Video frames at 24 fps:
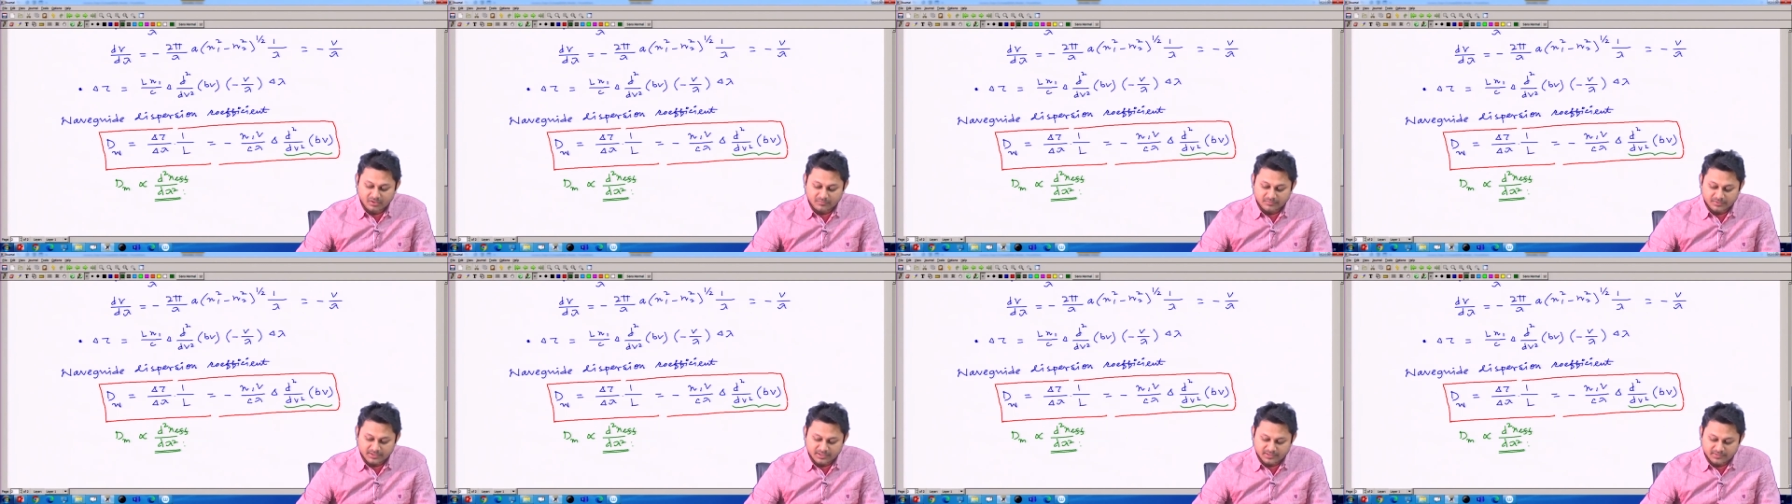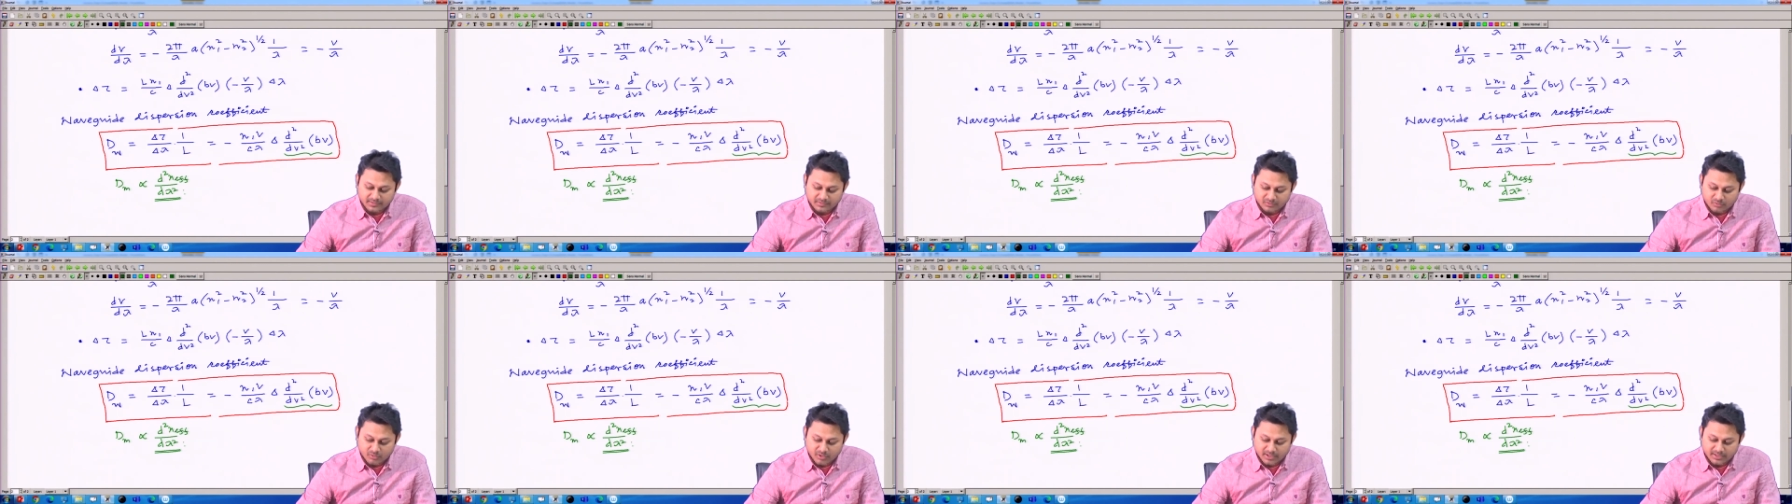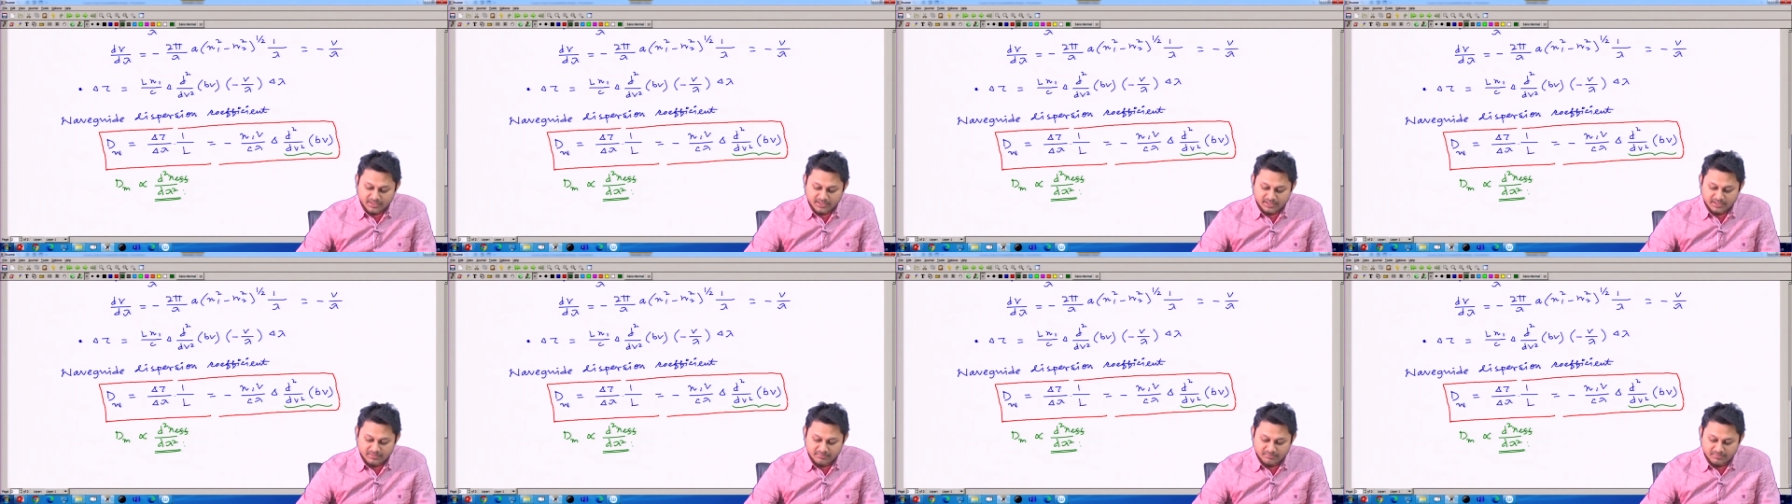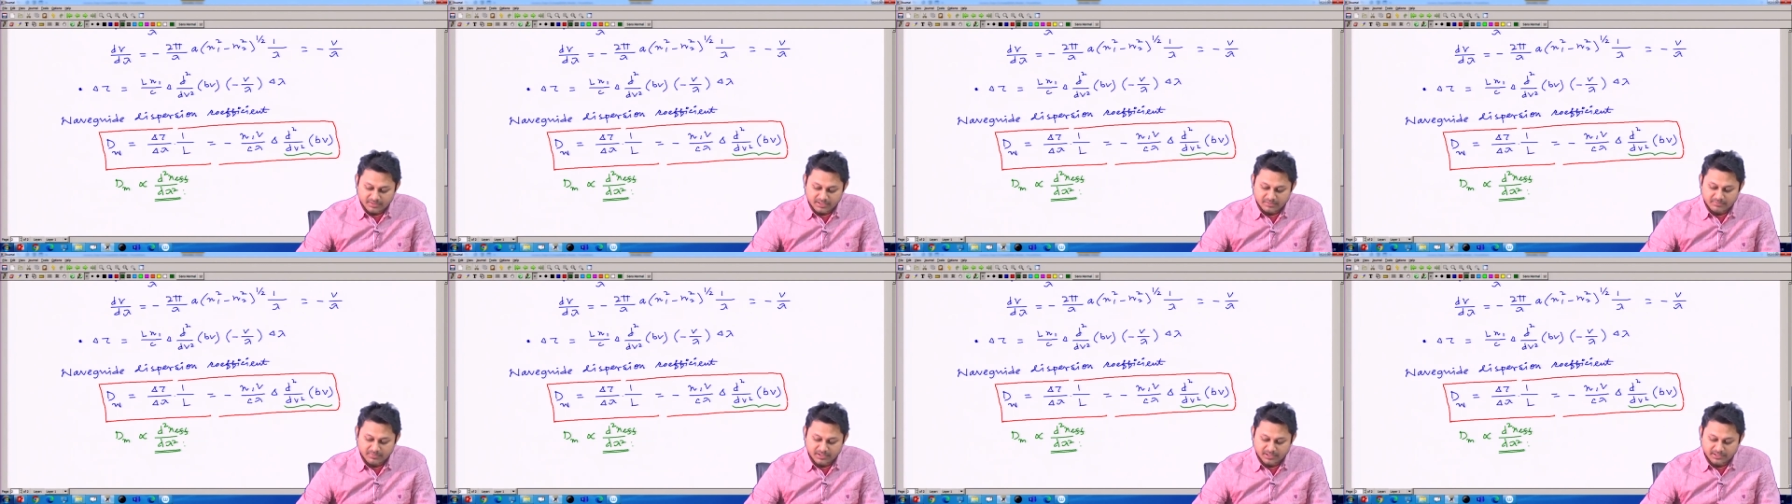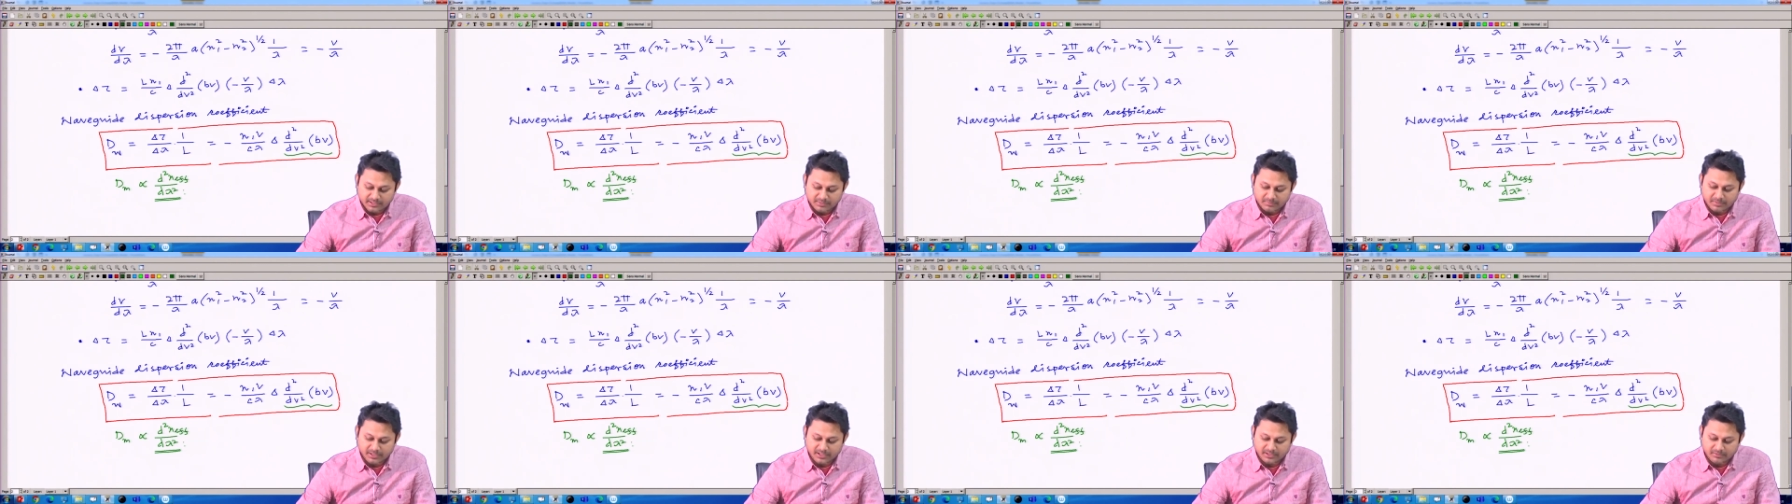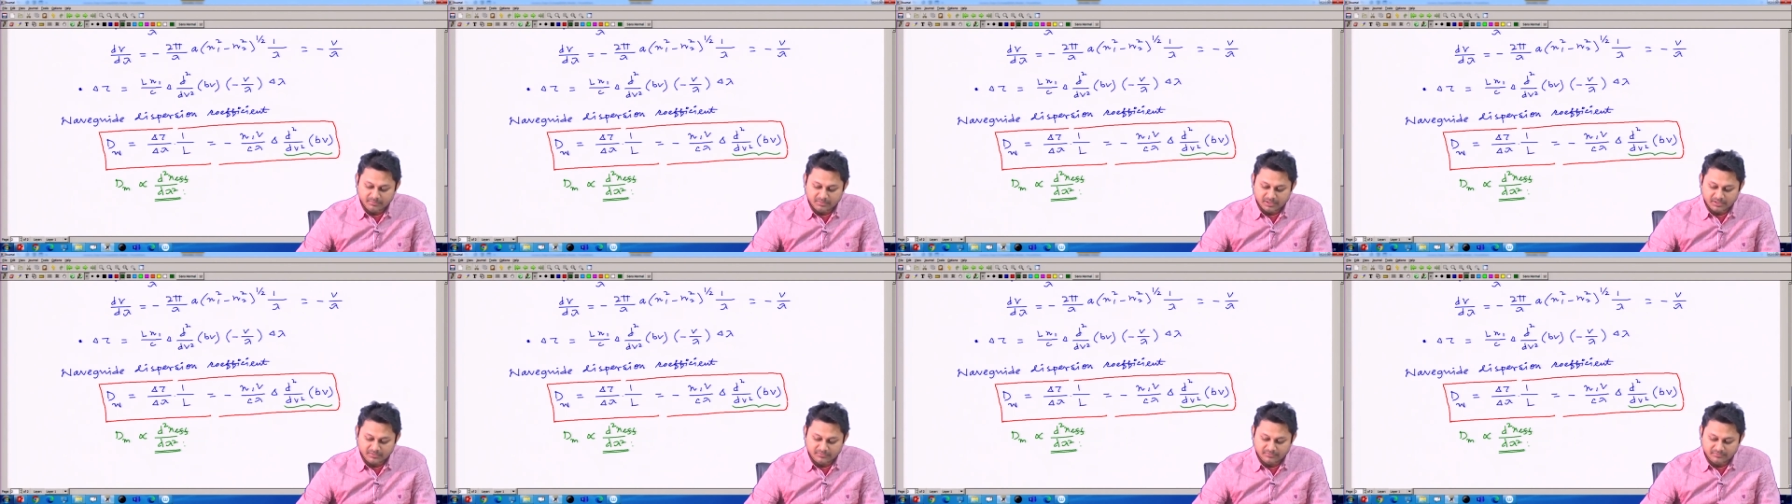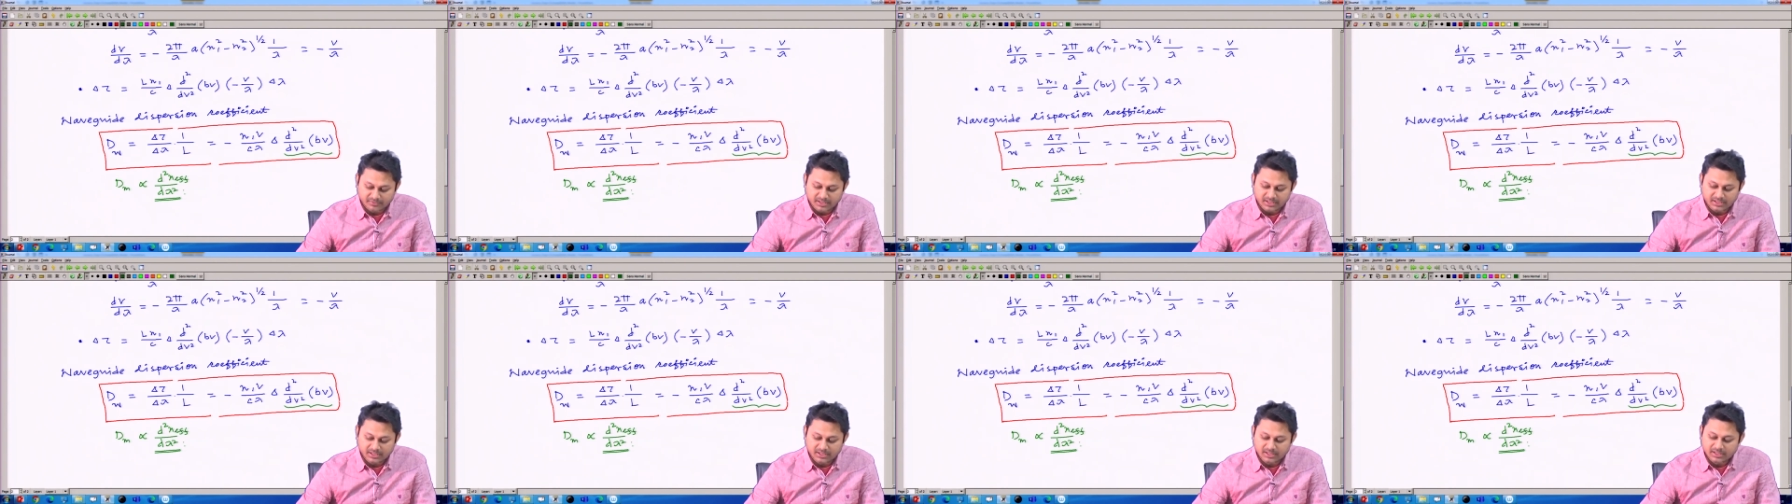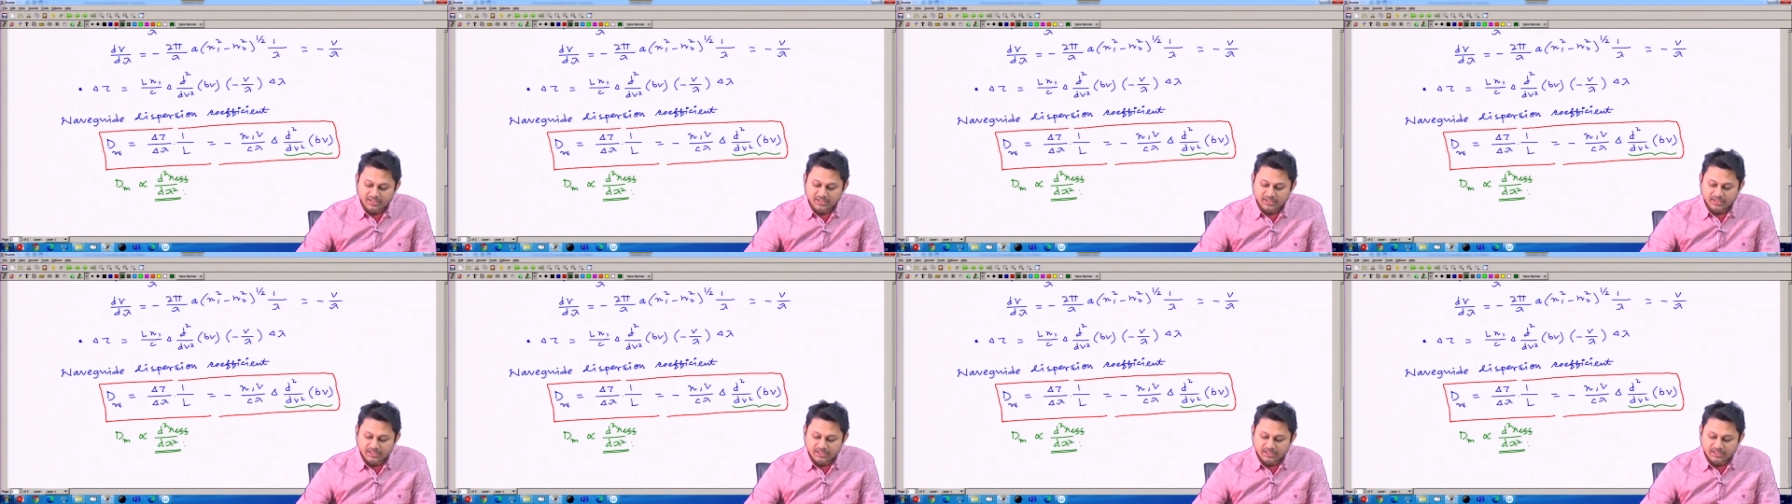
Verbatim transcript: of this quantity B multiplied by V